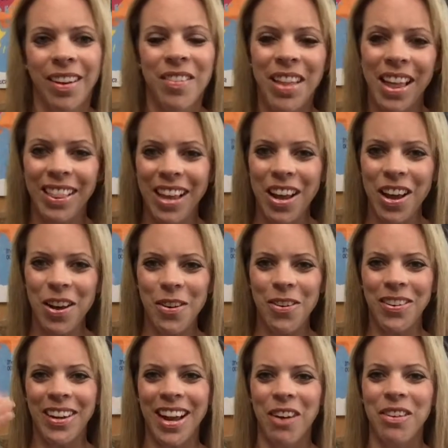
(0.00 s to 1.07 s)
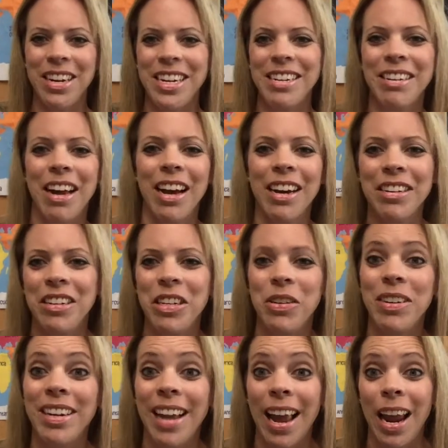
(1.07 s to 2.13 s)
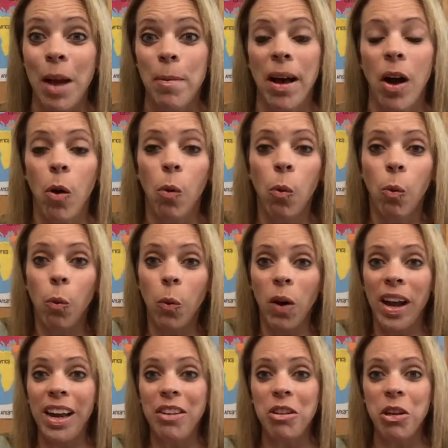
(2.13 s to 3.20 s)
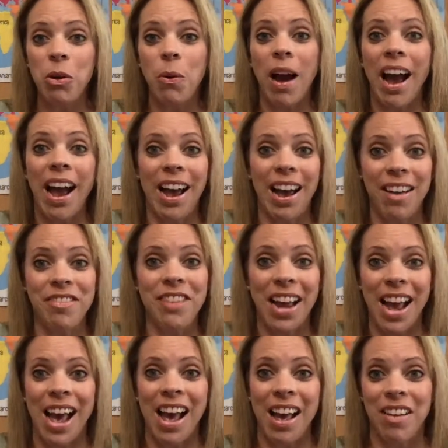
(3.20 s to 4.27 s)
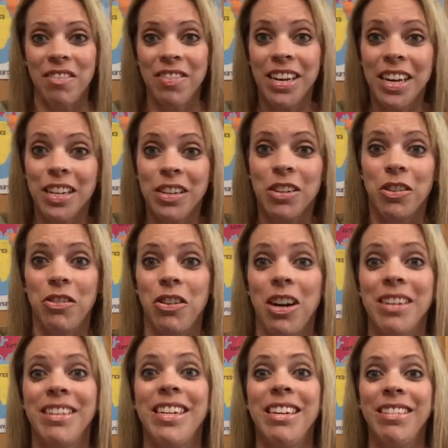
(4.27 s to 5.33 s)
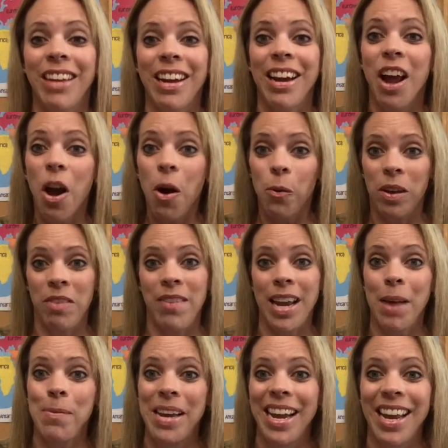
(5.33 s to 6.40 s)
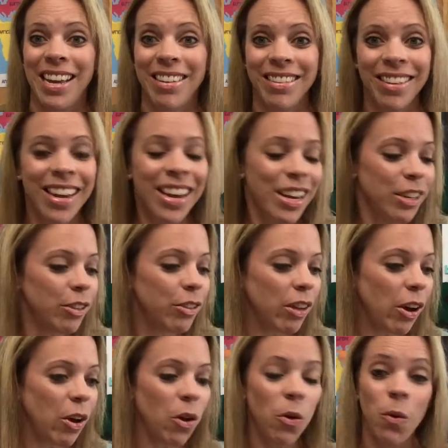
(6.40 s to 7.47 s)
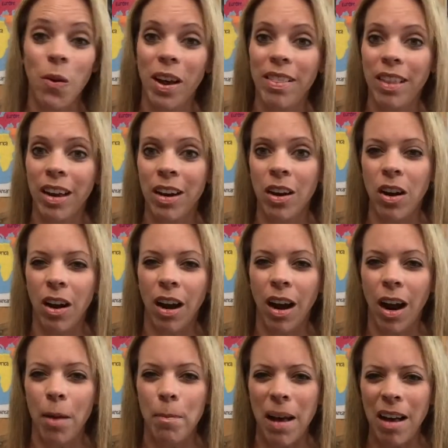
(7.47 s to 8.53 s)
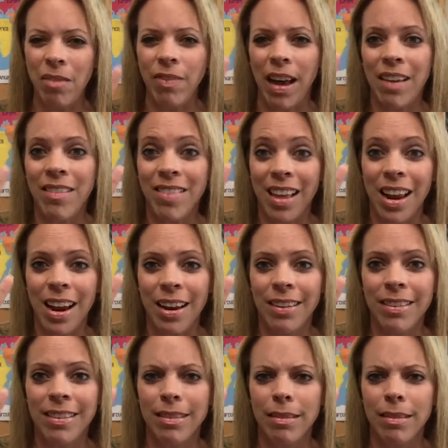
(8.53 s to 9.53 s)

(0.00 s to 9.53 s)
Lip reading: Hello, I want to talk to you today about what do you have to start teaching with VIPKids. So there are about 5 things,